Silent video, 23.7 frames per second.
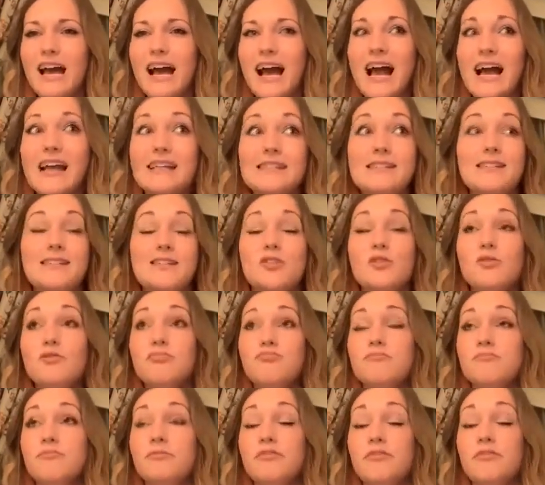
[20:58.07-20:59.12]
I still
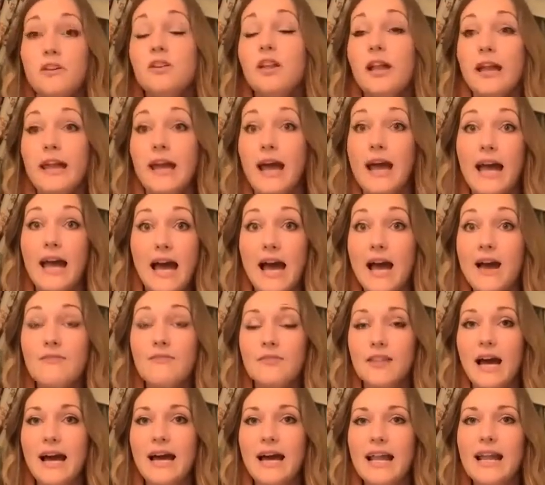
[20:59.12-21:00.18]
feel like I have that.